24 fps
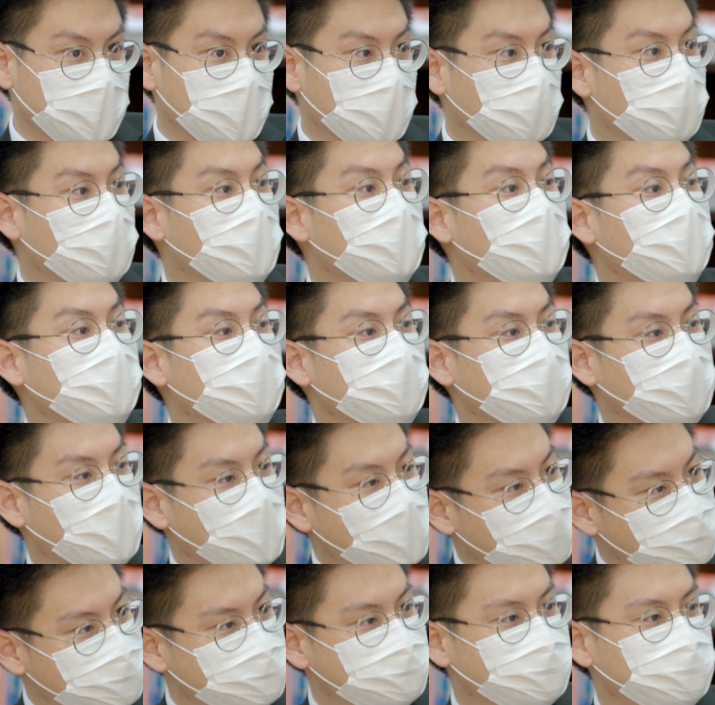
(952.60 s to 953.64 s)
away your
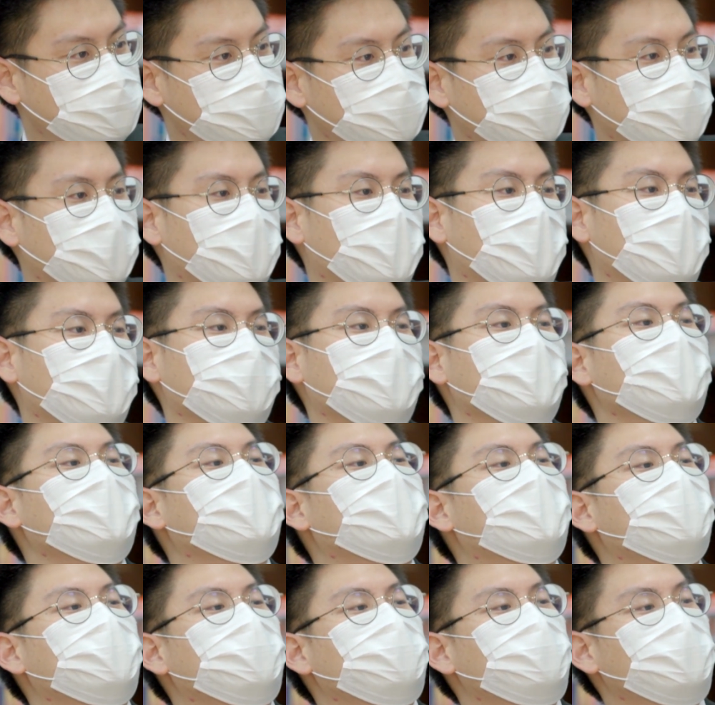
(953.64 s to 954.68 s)
rights and it
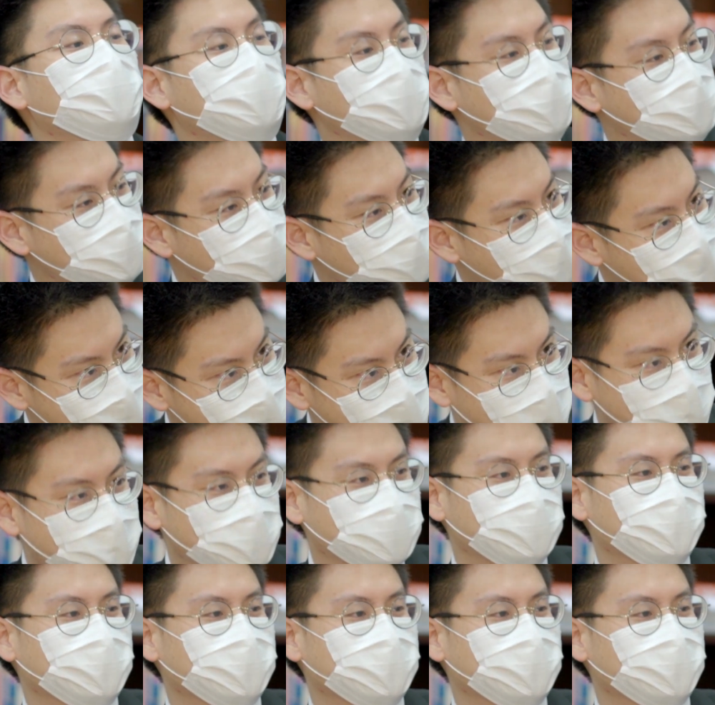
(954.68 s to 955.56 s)
can put you in jail.